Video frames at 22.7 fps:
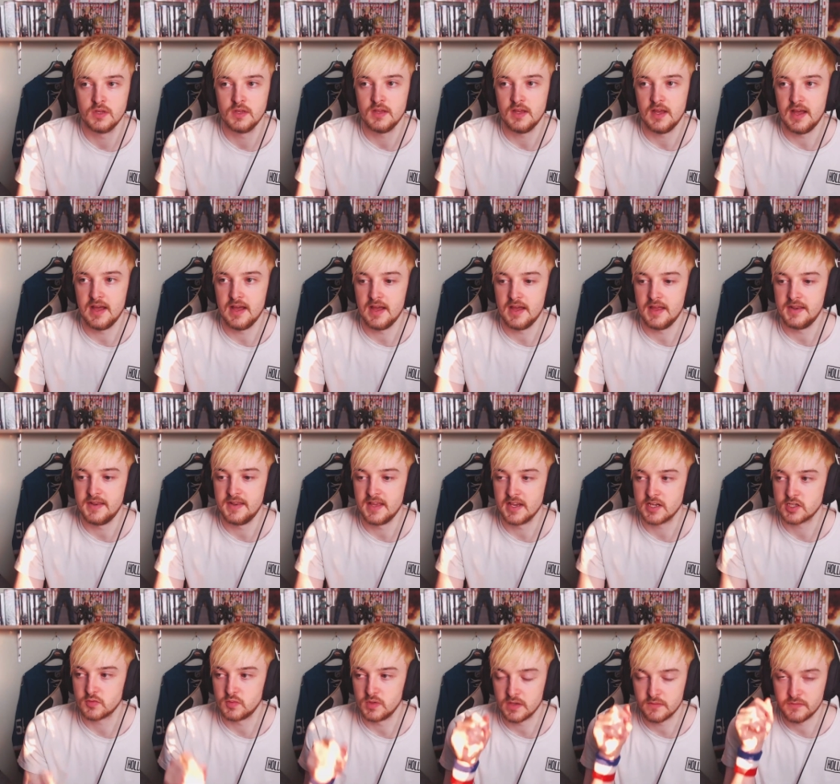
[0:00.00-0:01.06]
uh,
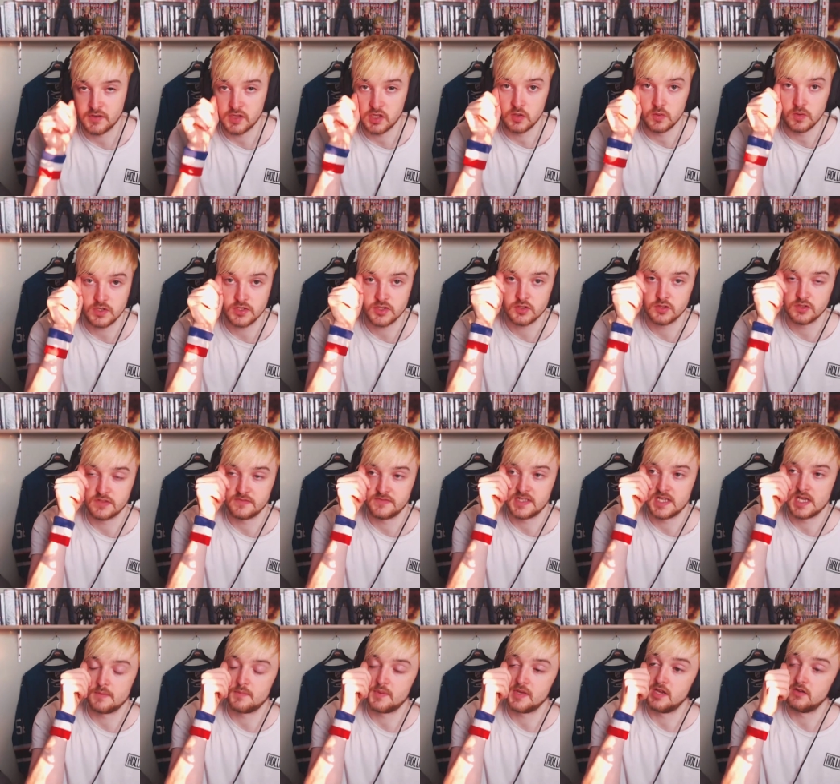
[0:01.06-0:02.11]
next week for you, exclusive to
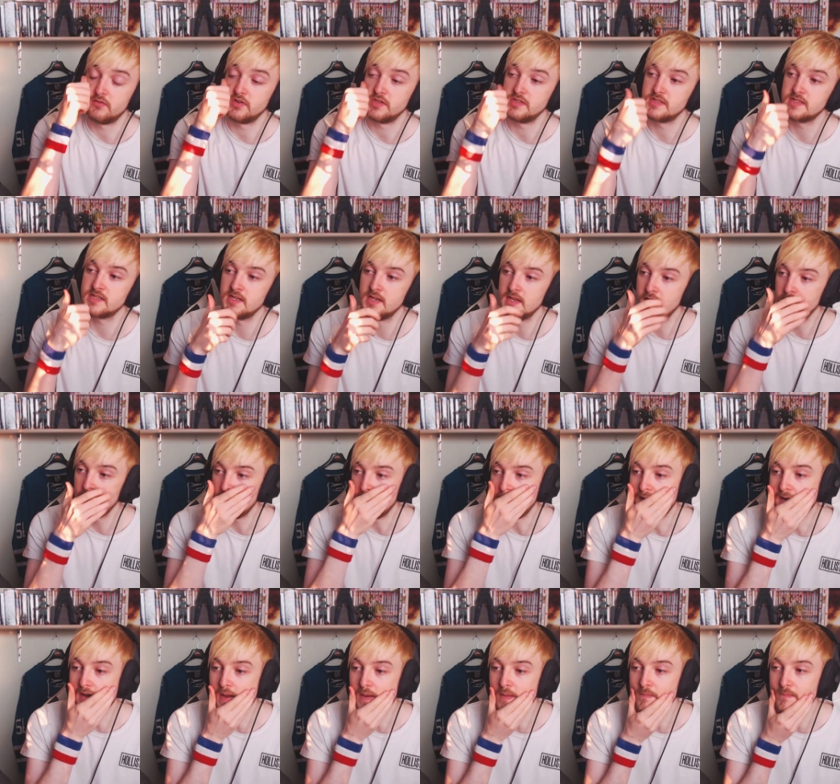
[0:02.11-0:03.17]
our patrons.
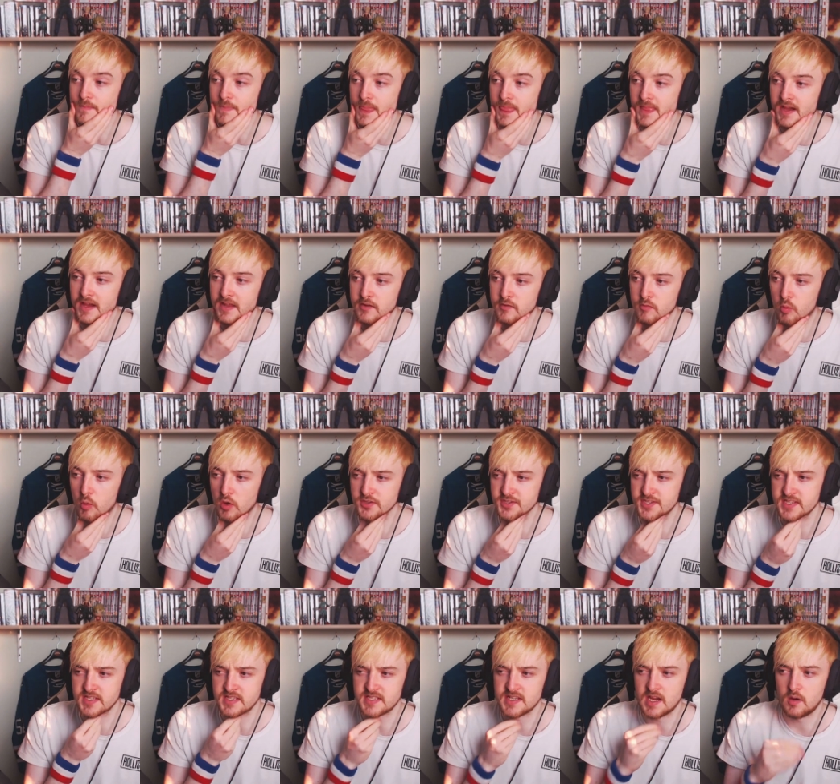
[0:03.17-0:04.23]
Um, and once
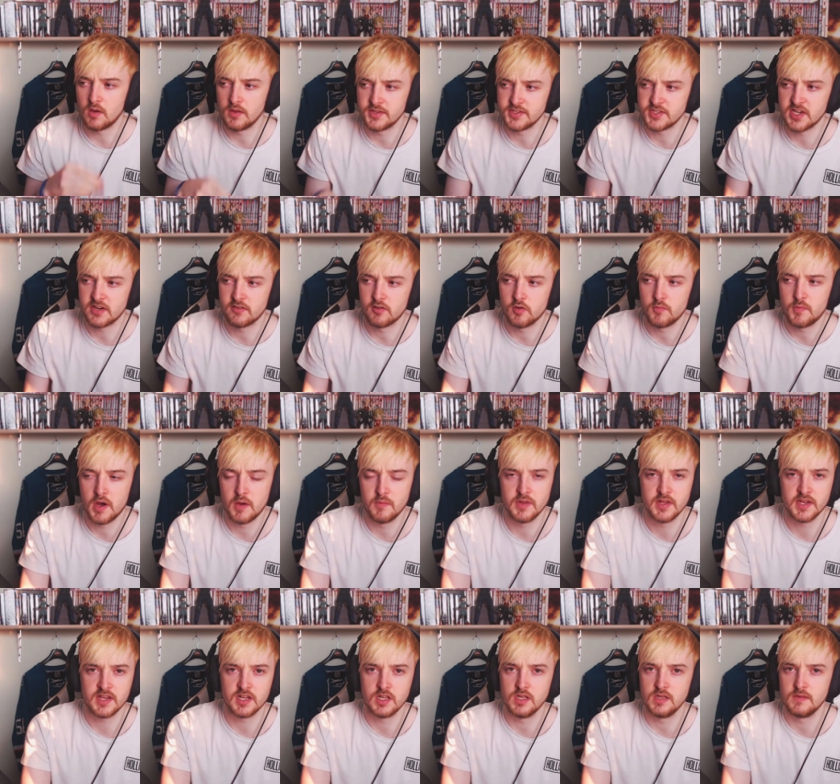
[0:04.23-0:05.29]
this is out on the general
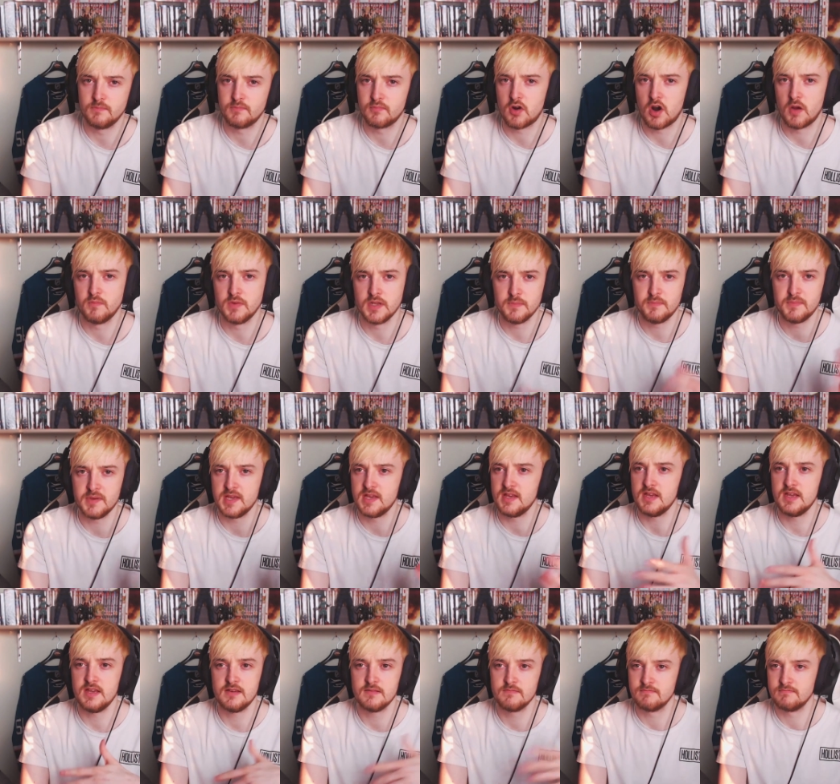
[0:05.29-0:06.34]
public, it'll probably
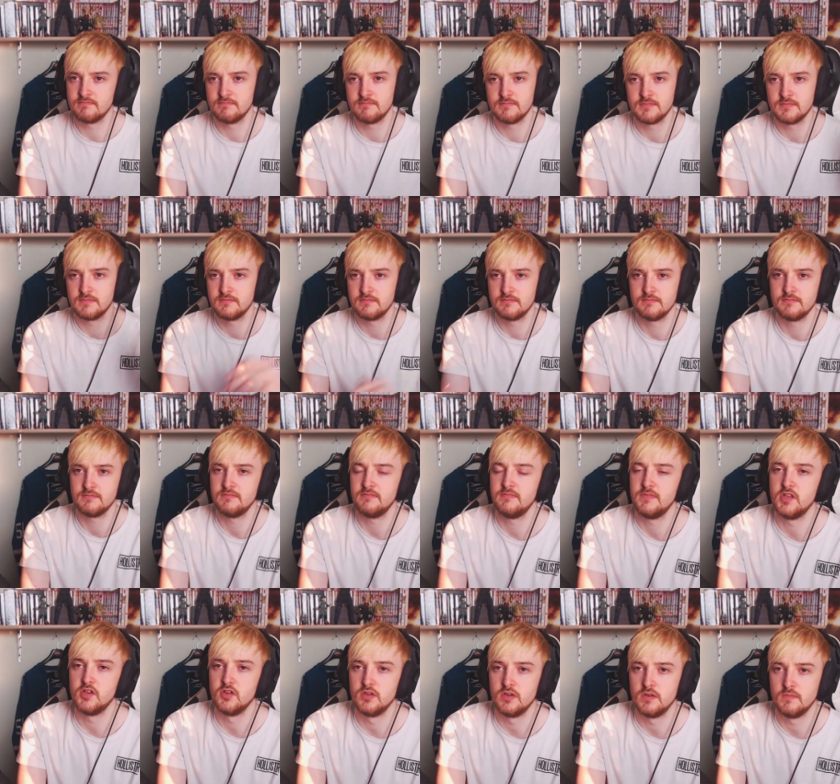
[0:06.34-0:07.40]
be, you
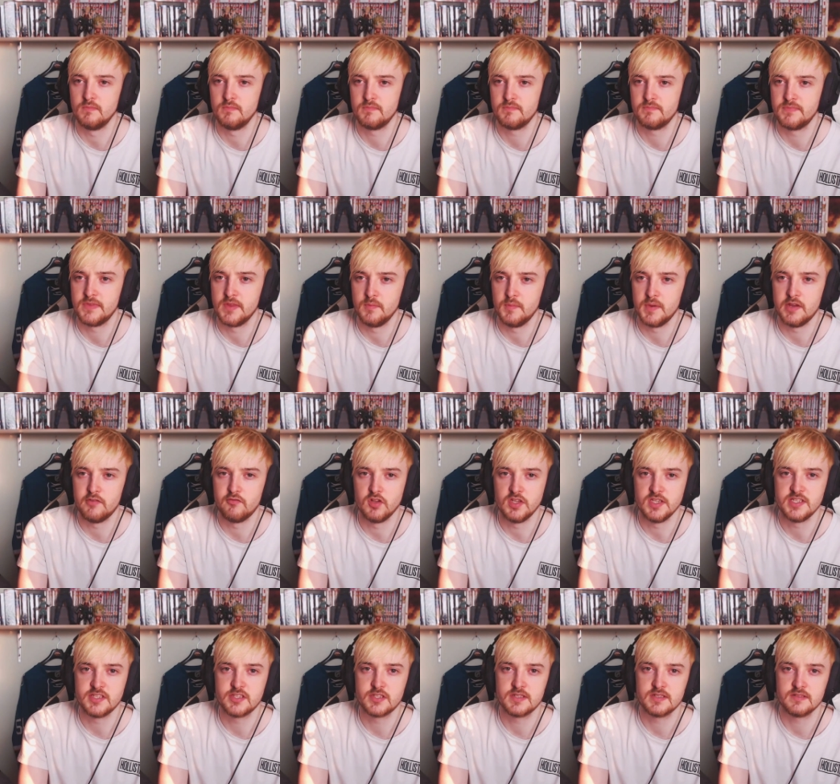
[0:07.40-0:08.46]
know, they'll be
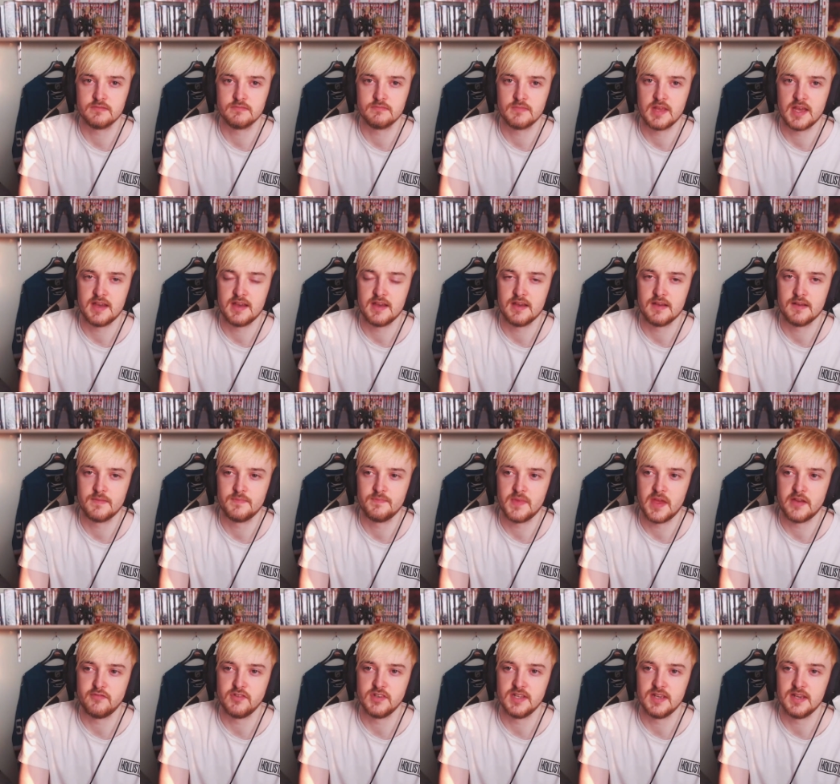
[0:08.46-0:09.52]
released uh,
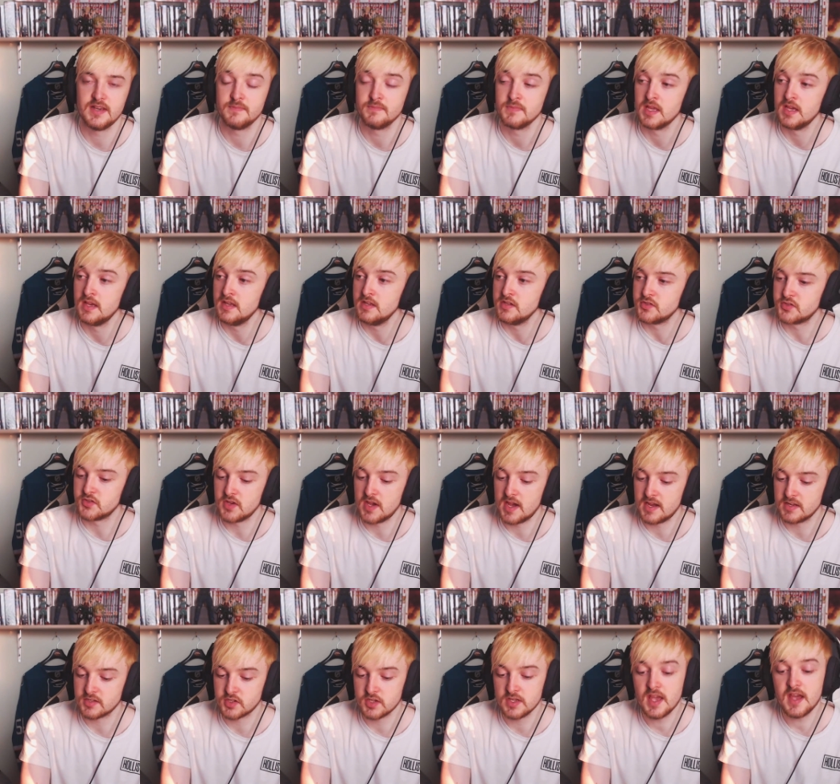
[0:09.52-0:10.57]
every day. So uh,
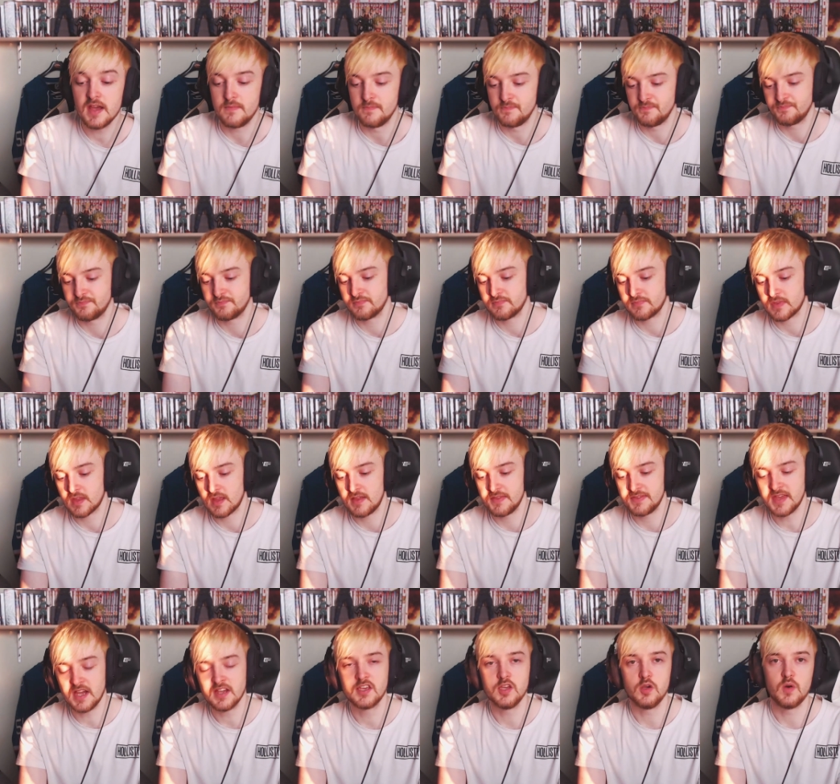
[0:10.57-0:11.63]
so yeah.
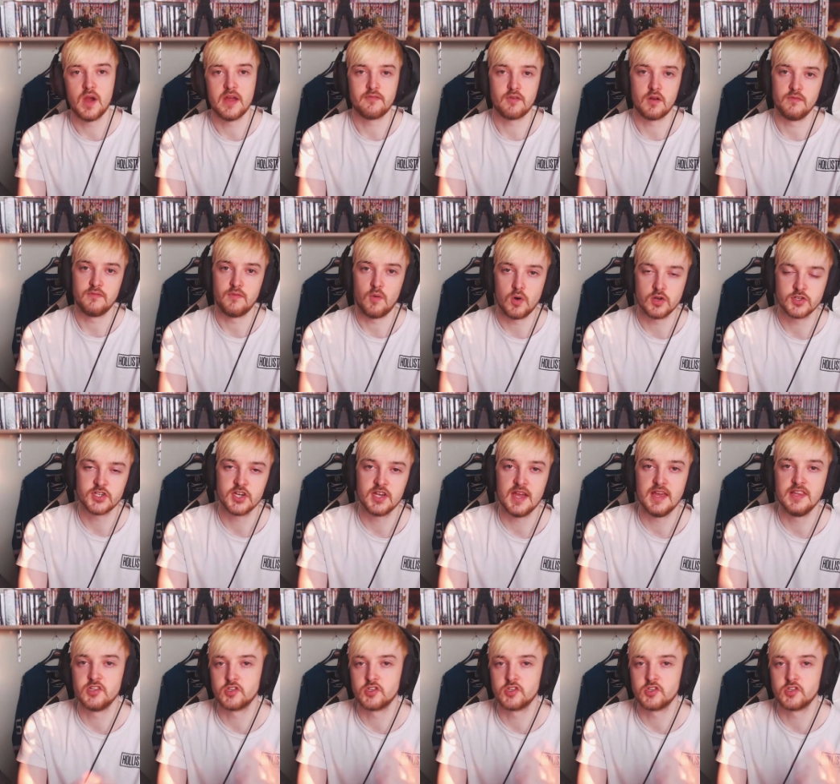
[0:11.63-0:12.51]
Thank you everyone for watching. In the